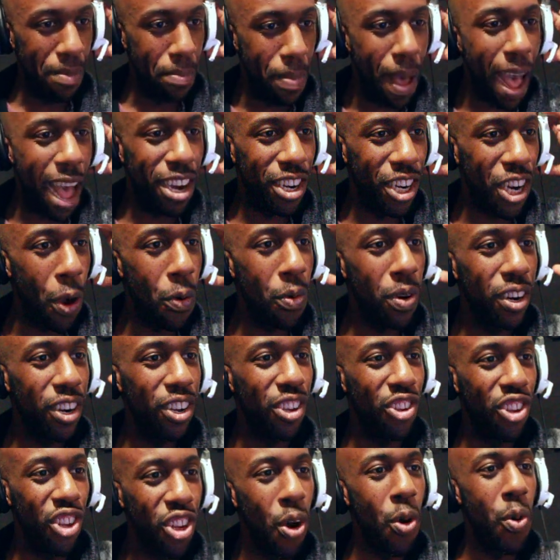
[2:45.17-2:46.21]
Banjo,
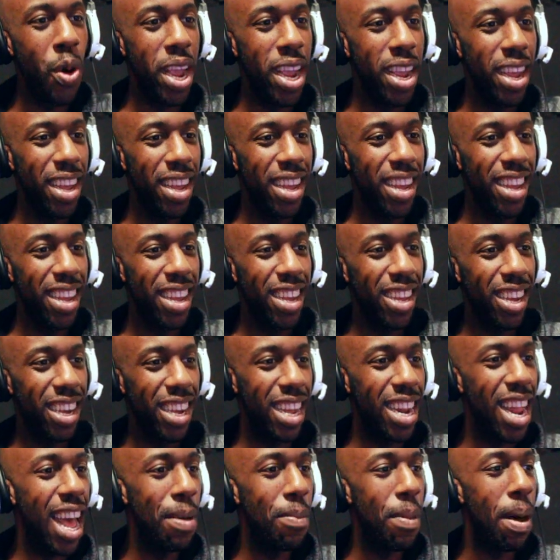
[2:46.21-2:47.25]
Kazooie, look
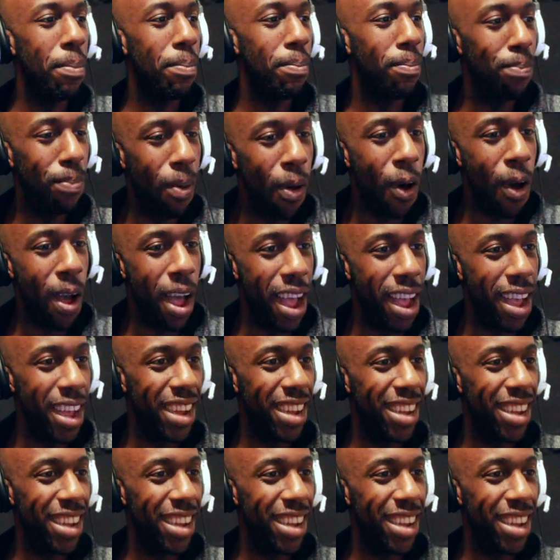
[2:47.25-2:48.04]
at that, my boy.